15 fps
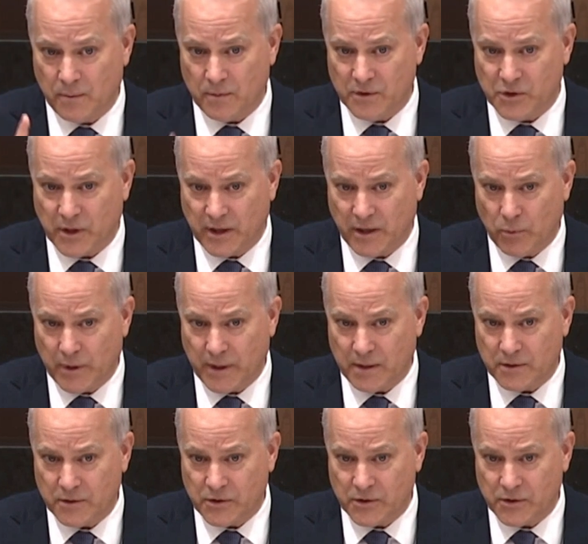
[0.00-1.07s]
Was there anyone
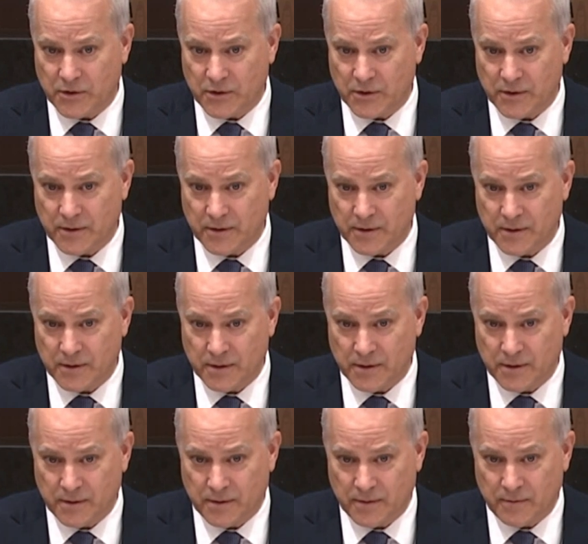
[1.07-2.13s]
else
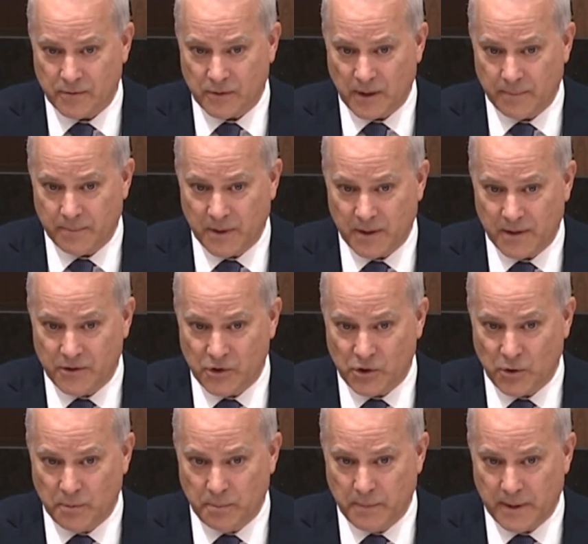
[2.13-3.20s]
from the
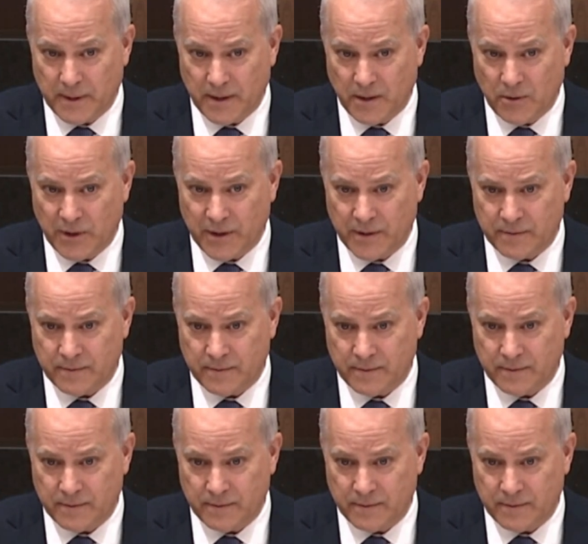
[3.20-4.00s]
Zoom area?